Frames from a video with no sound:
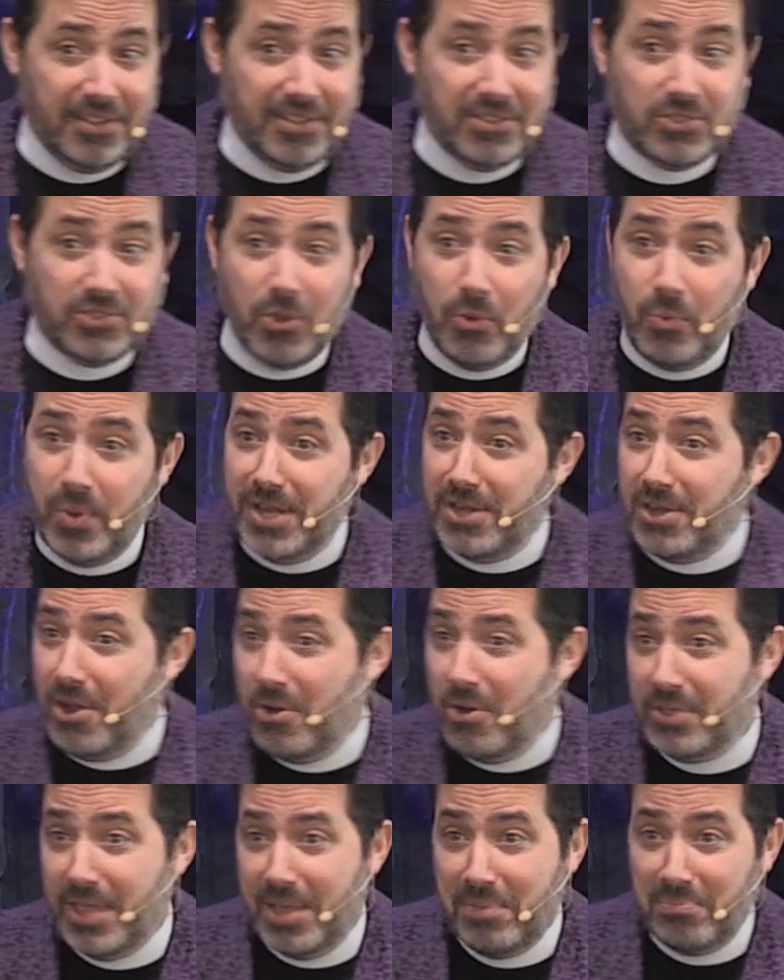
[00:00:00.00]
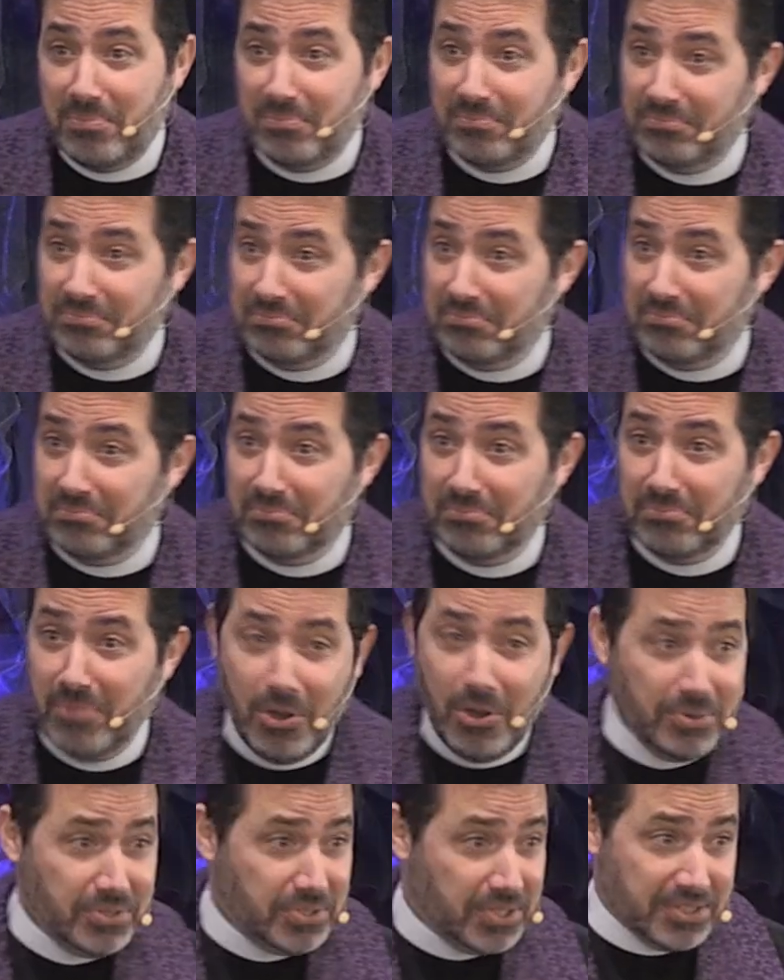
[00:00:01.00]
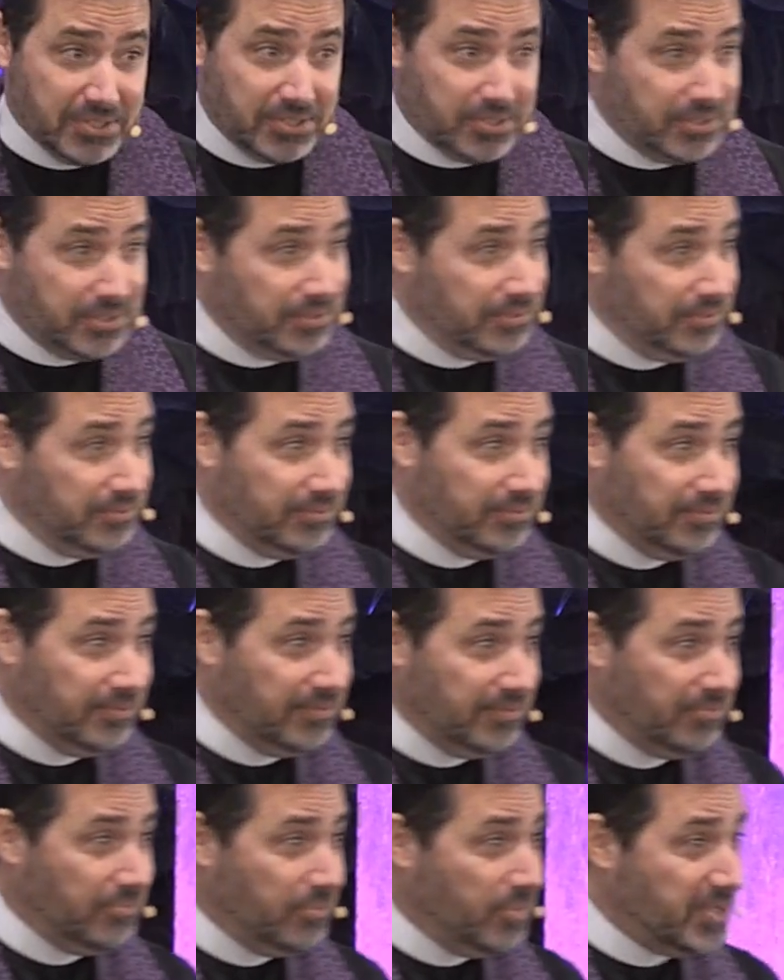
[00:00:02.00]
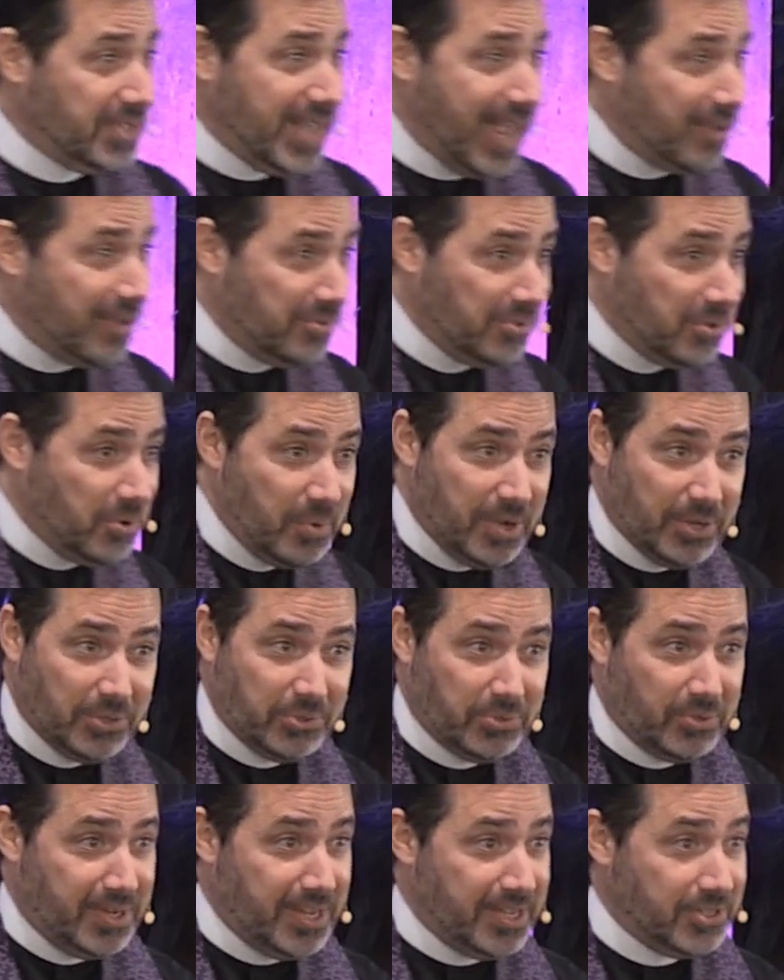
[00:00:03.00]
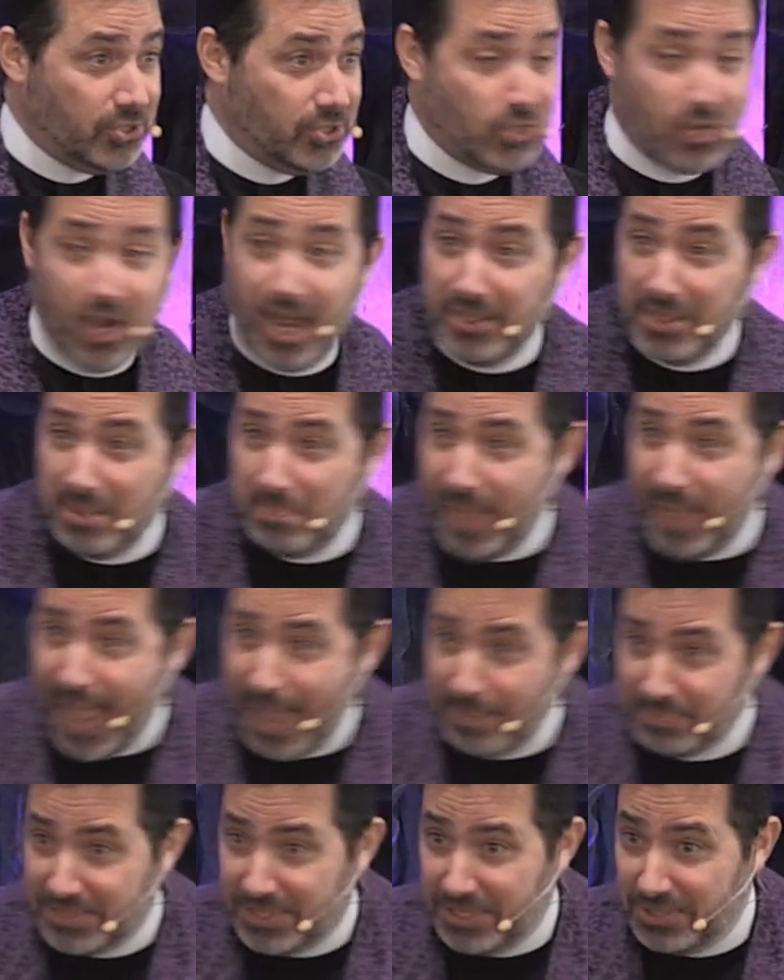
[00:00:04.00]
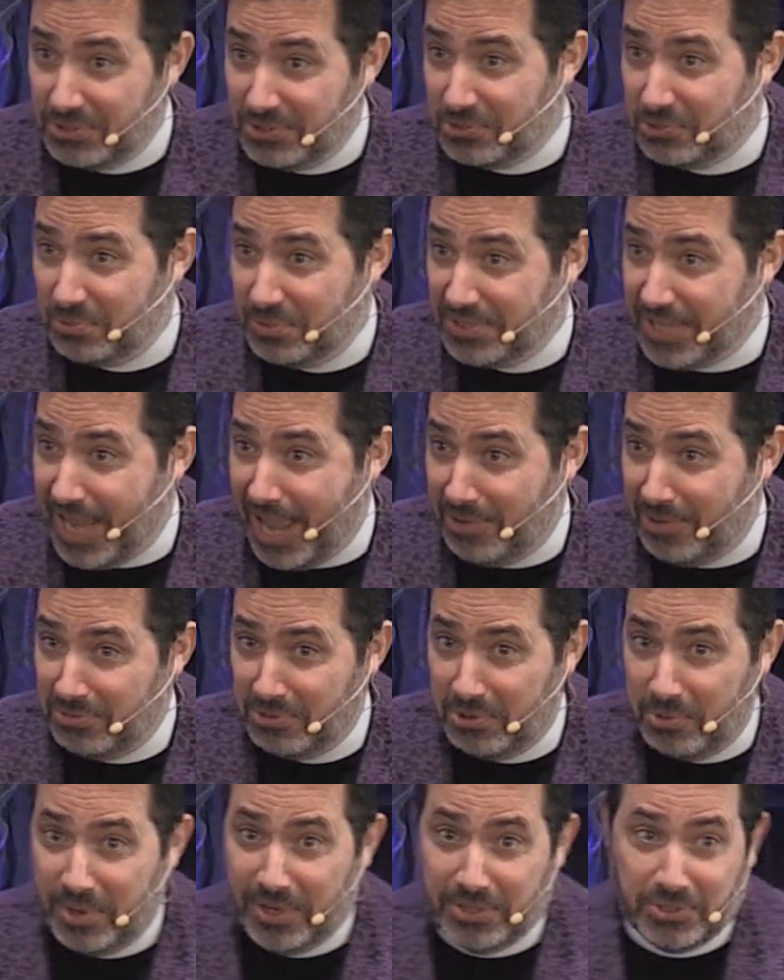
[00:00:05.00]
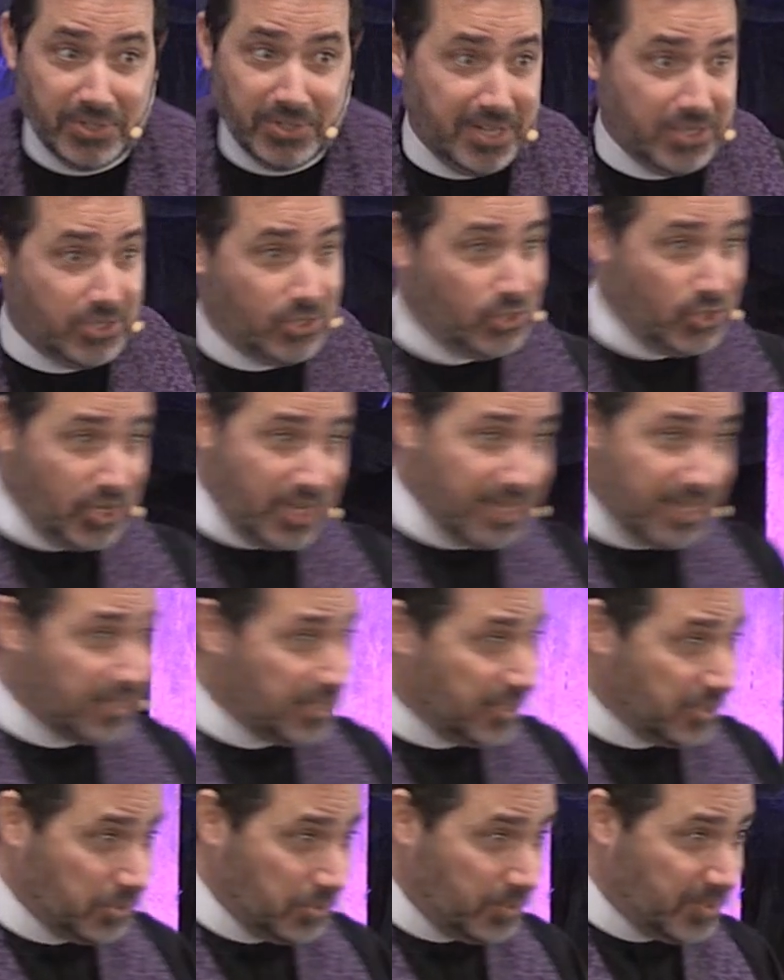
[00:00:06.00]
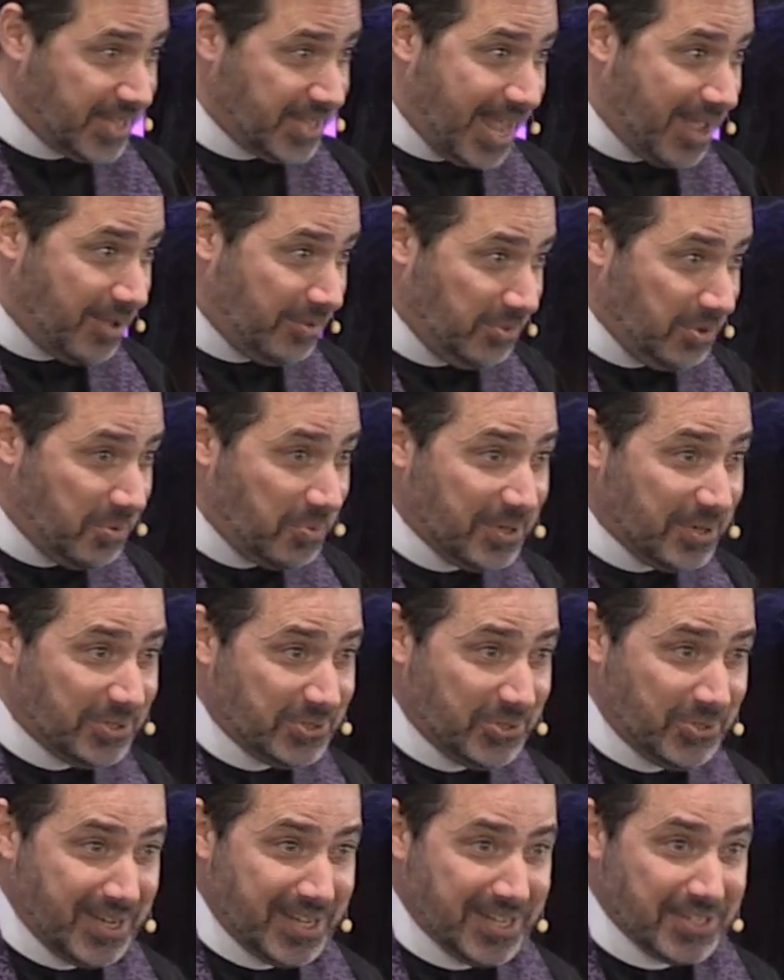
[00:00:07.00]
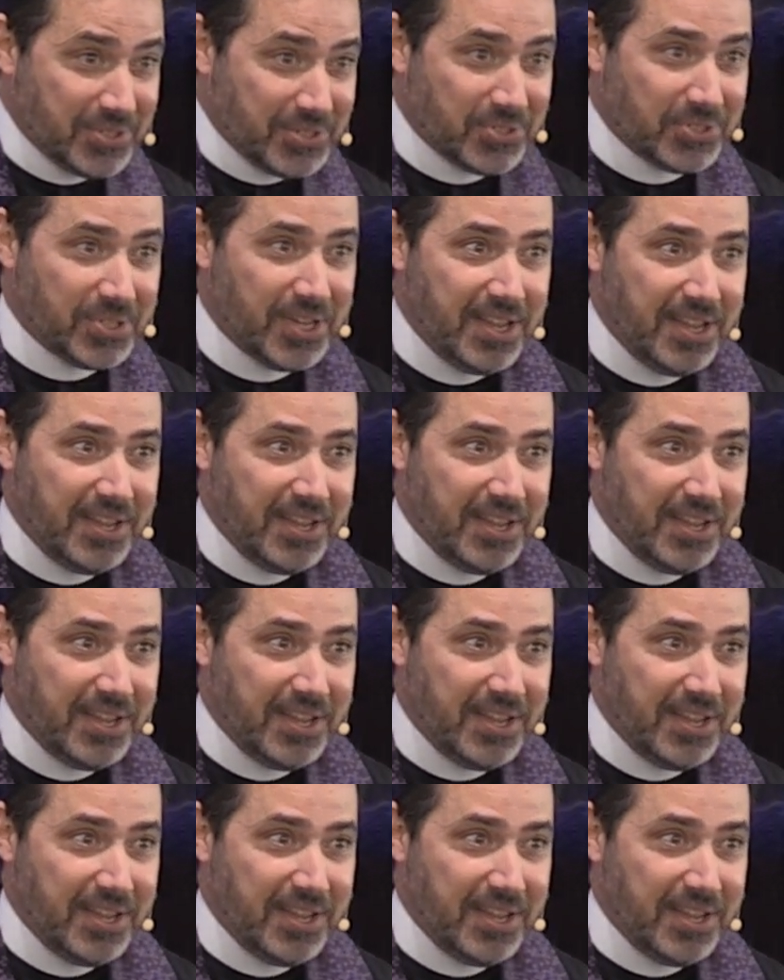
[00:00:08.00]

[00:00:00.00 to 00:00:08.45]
So we know that Moses was out in the wilderness. John the Baptist was out in the wilderness. Jesus was out in the wilderness.